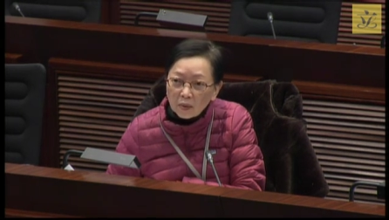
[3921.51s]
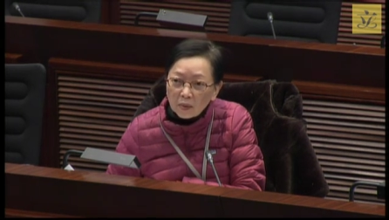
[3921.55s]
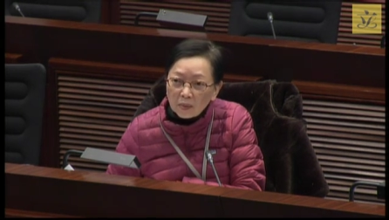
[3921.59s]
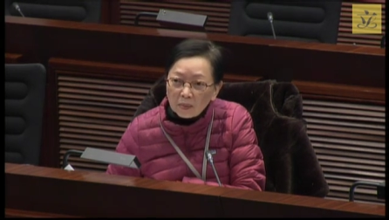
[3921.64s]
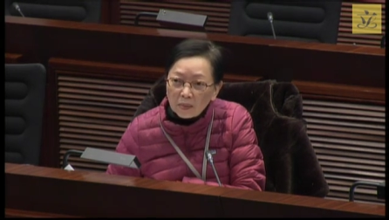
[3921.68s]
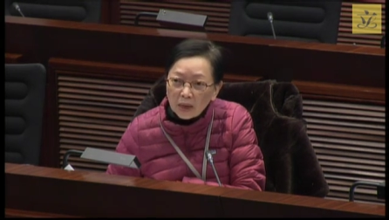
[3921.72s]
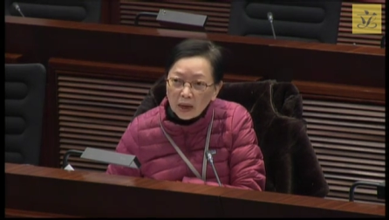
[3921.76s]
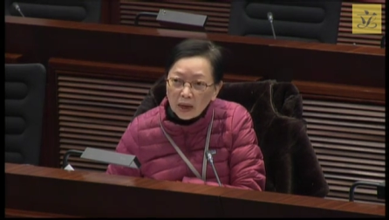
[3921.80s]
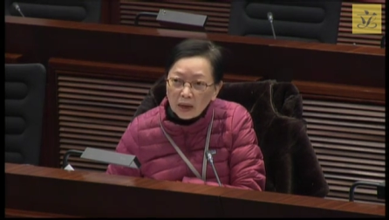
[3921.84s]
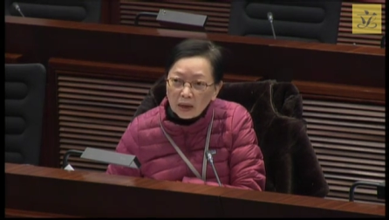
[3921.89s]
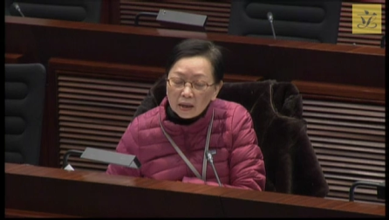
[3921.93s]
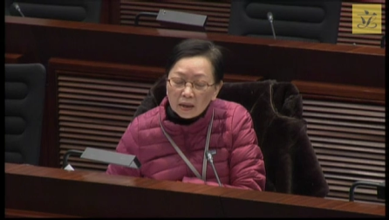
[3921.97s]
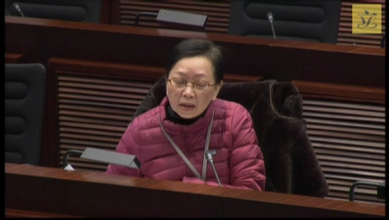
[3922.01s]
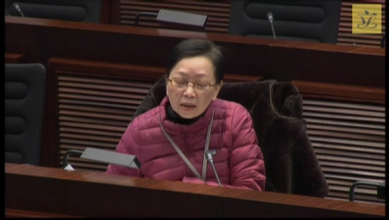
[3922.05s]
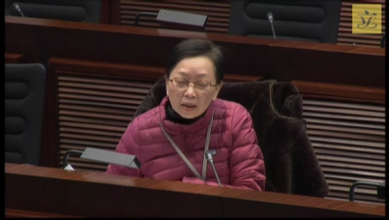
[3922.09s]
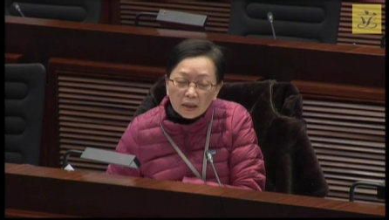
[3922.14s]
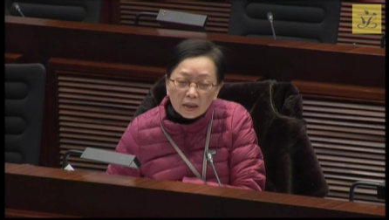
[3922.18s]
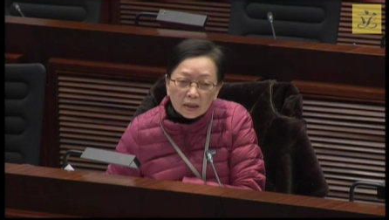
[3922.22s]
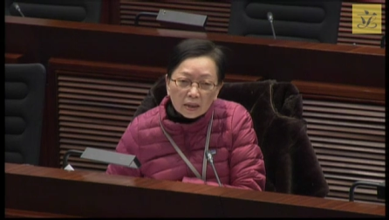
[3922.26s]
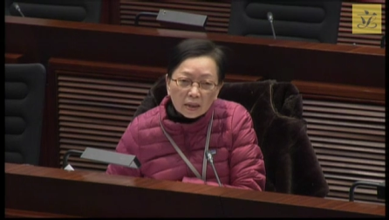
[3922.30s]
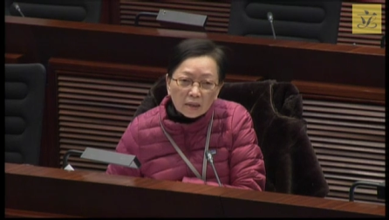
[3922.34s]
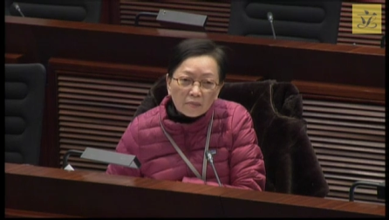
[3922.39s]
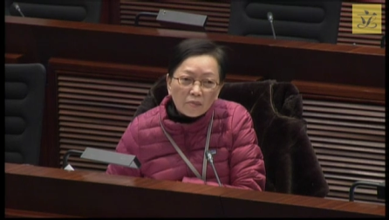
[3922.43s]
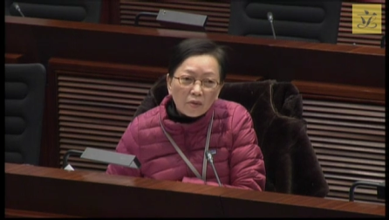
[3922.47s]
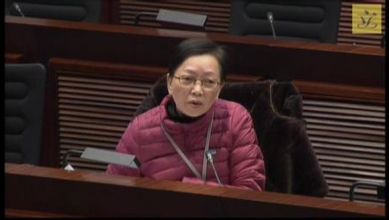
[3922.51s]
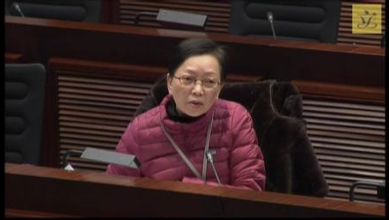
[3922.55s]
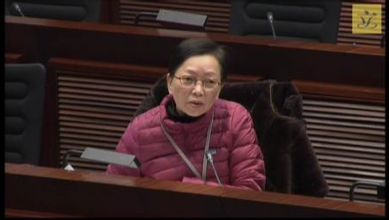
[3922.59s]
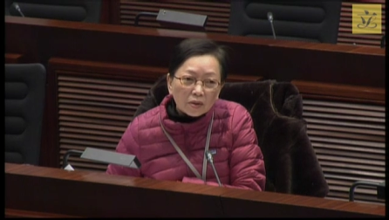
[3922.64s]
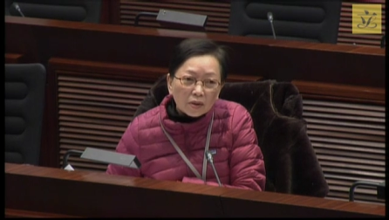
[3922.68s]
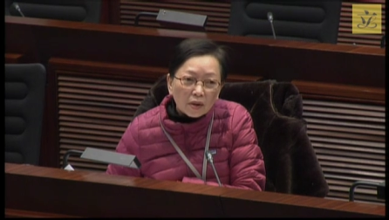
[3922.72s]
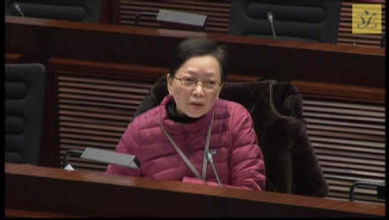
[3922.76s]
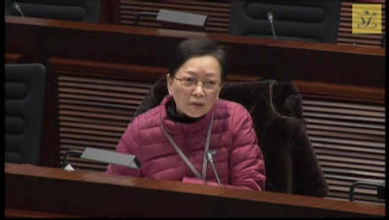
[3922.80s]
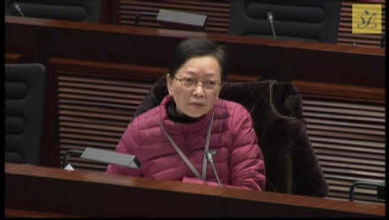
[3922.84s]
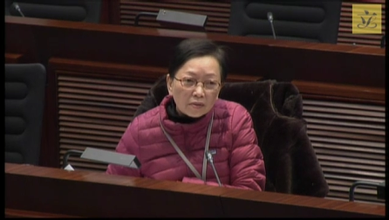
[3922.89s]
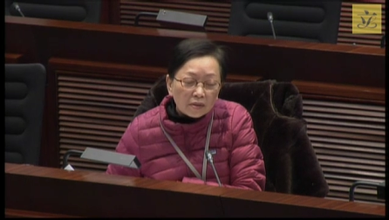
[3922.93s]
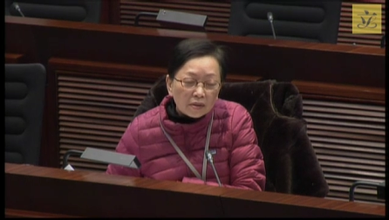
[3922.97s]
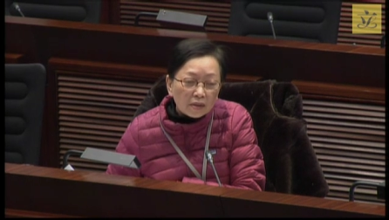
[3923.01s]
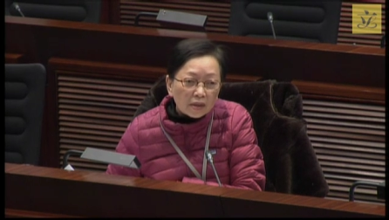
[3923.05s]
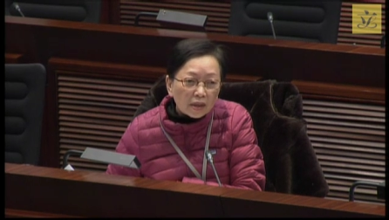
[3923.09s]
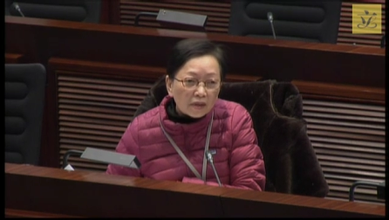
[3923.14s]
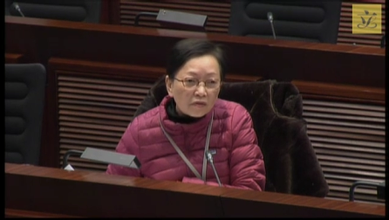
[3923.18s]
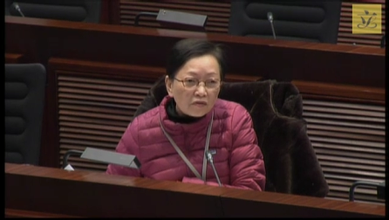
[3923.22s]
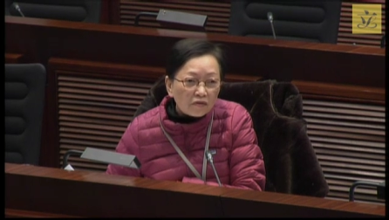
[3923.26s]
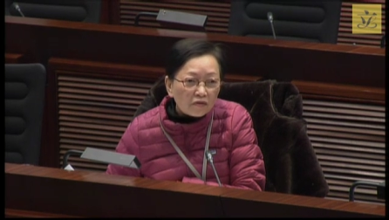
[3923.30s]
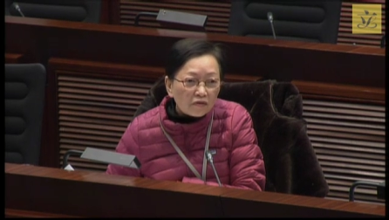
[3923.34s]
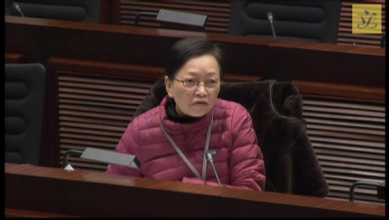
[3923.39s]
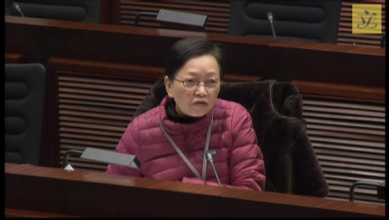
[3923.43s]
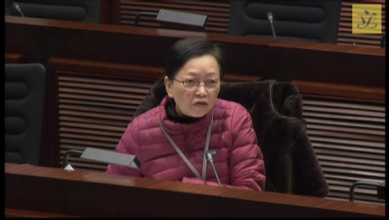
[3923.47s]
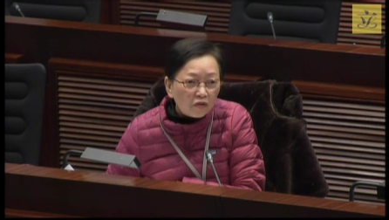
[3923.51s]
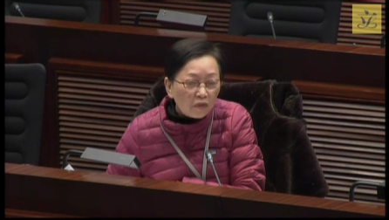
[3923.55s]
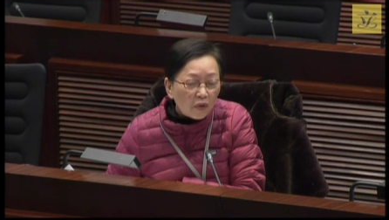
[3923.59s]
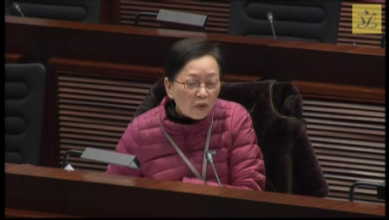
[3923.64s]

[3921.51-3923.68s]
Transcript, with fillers: It's not something that we would like to see.